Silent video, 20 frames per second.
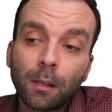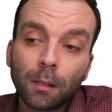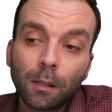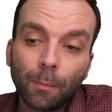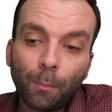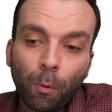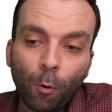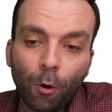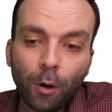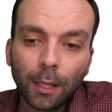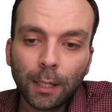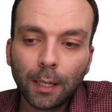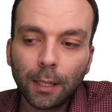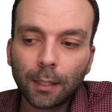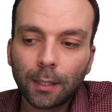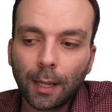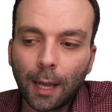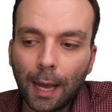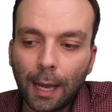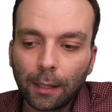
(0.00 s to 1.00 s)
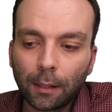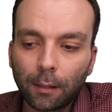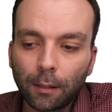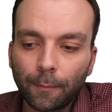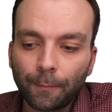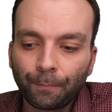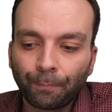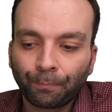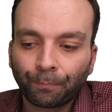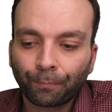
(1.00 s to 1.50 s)
The point is that
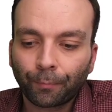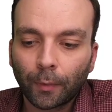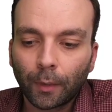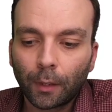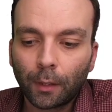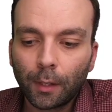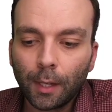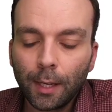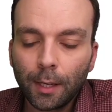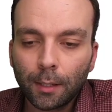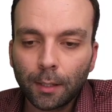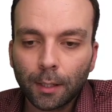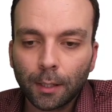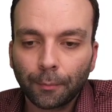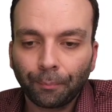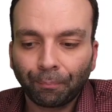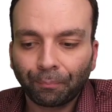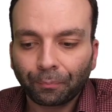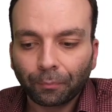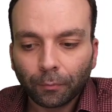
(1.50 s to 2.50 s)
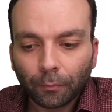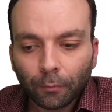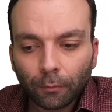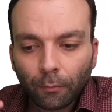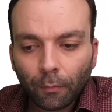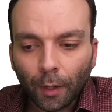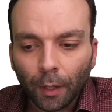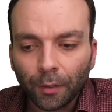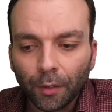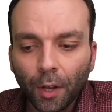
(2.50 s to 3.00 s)
this
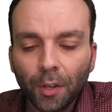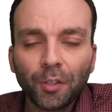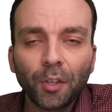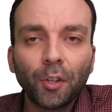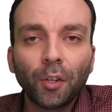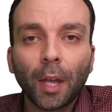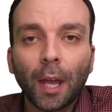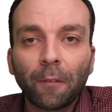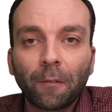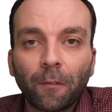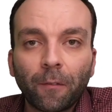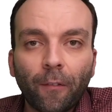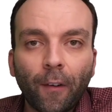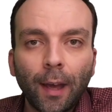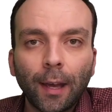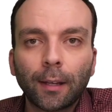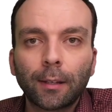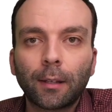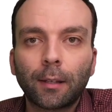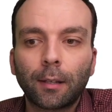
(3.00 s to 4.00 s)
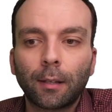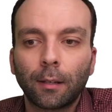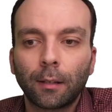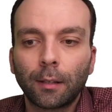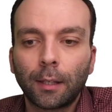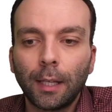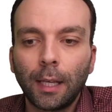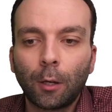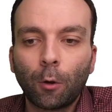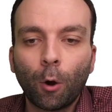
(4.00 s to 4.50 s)
doesn't affect
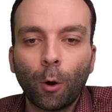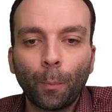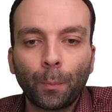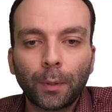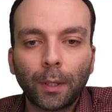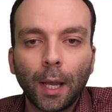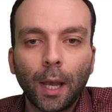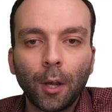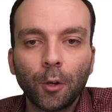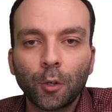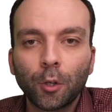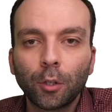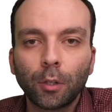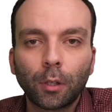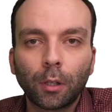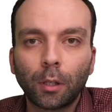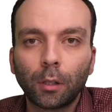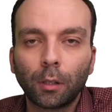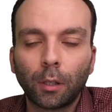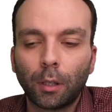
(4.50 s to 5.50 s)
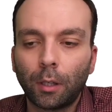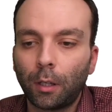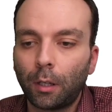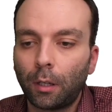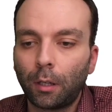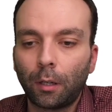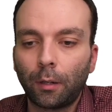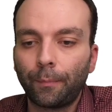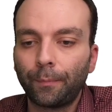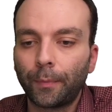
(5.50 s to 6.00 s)
the computational
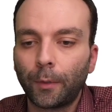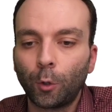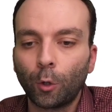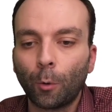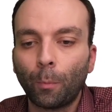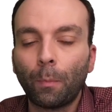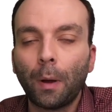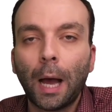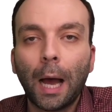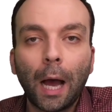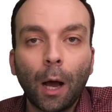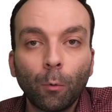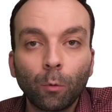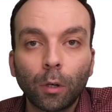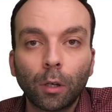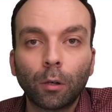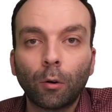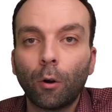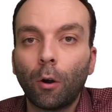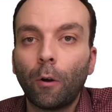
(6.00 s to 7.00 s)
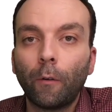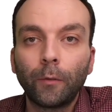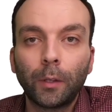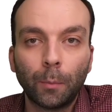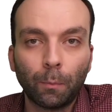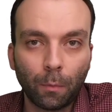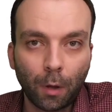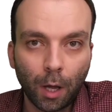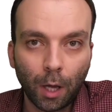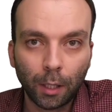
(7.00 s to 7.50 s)
power of
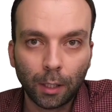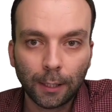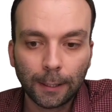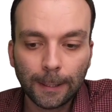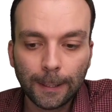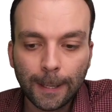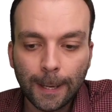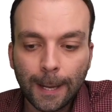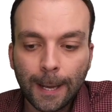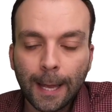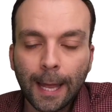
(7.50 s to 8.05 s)
the model.